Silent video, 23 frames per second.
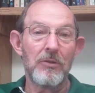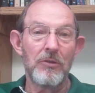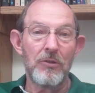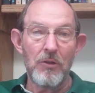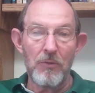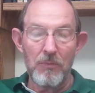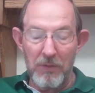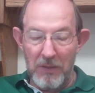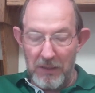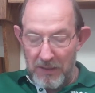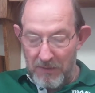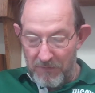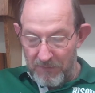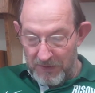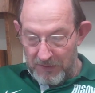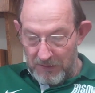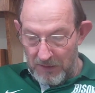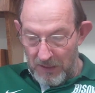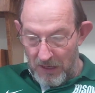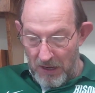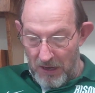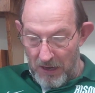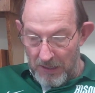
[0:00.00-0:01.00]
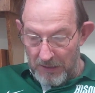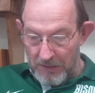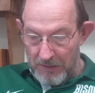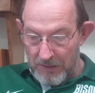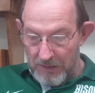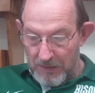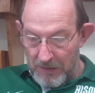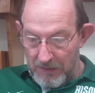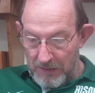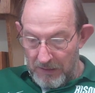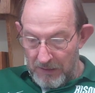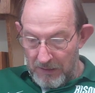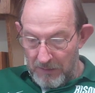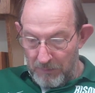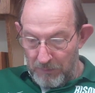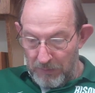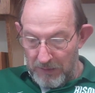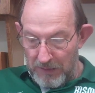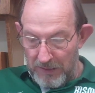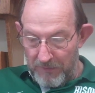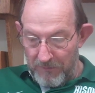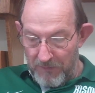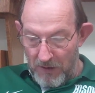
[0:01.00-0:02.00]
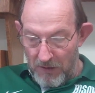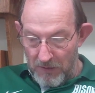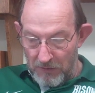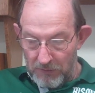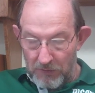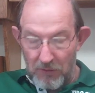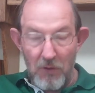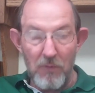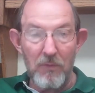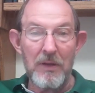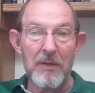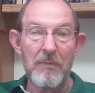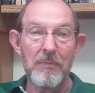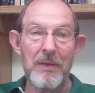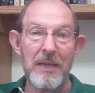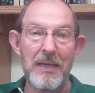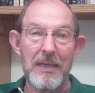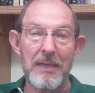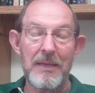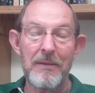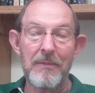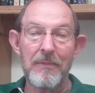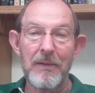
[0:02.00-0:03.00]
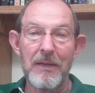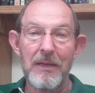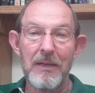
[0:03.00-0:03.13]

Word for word: You believe in God, believe also in me.